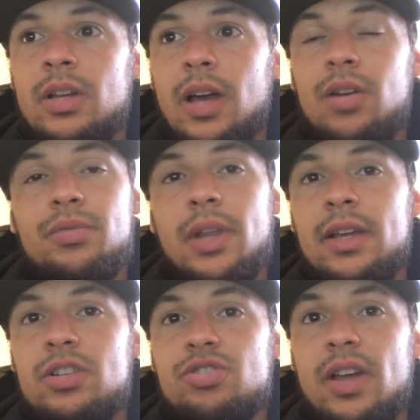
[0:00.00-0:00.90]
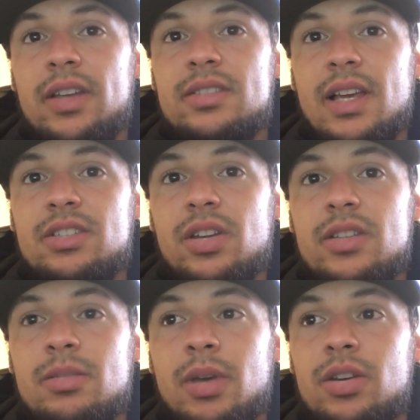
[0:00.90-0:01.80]
I don't feel like her striking's as good
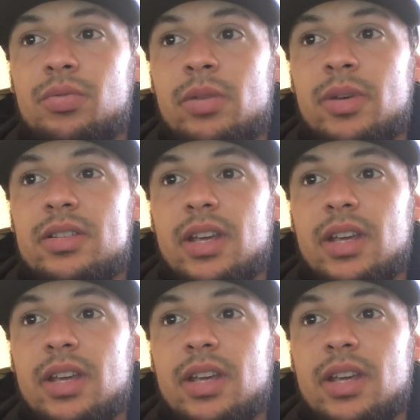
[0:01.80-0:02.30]
as Amanda Ribas,